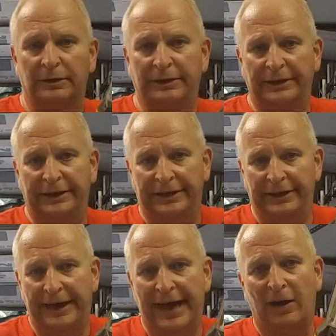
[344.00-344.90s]
in an
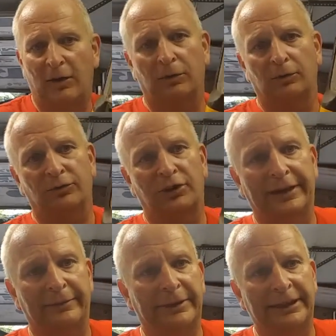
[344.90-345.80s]
hour was letting
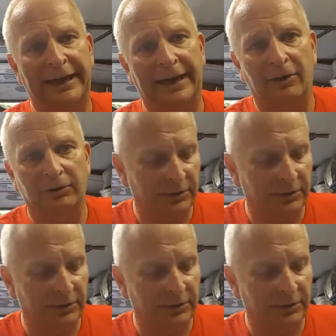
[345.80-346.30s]
me down.